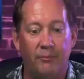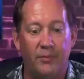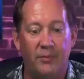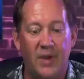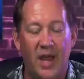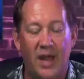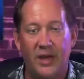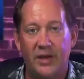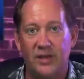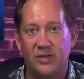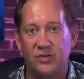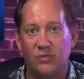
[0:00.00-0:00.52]

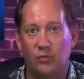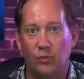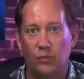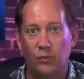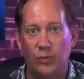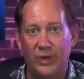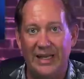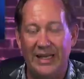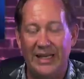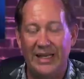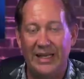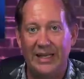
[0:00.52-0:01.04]
man, it is
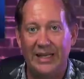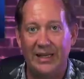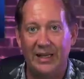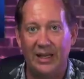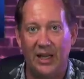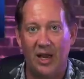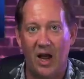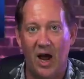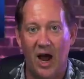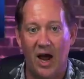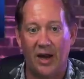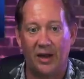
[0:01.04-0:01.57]

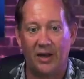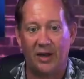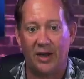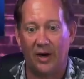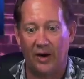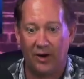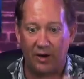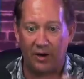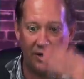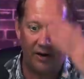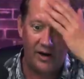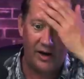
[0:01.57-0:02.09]
really hot in
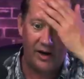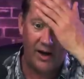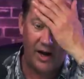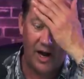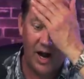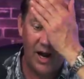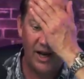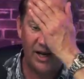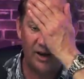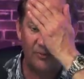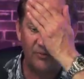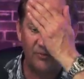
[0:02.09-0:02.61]
here.
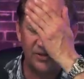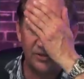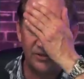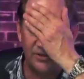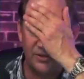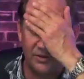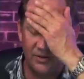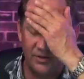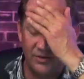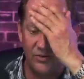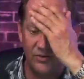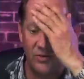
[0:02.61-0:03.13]
I am
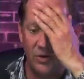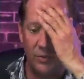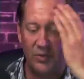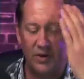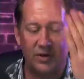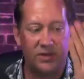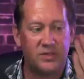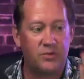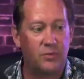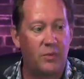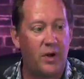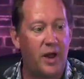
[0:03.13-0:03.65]
just
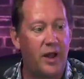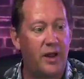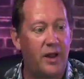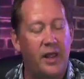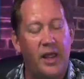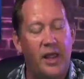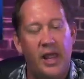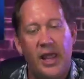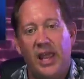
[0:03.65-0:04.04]
dripping sweat.